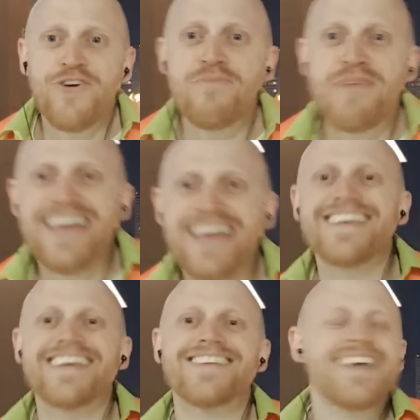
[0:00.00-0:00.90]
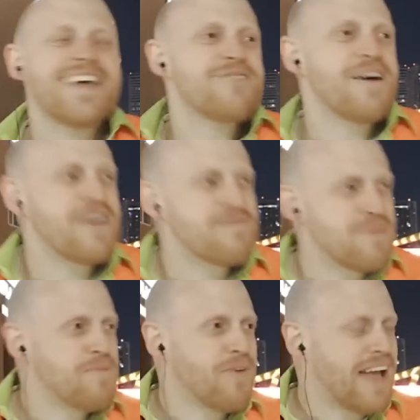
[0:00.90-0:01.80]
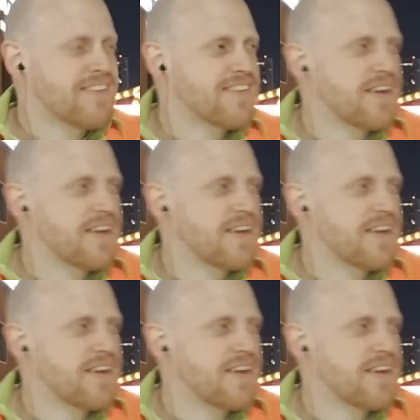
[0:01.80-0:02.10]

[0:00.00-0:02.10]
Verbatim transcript: amazing is I've had people ask, like,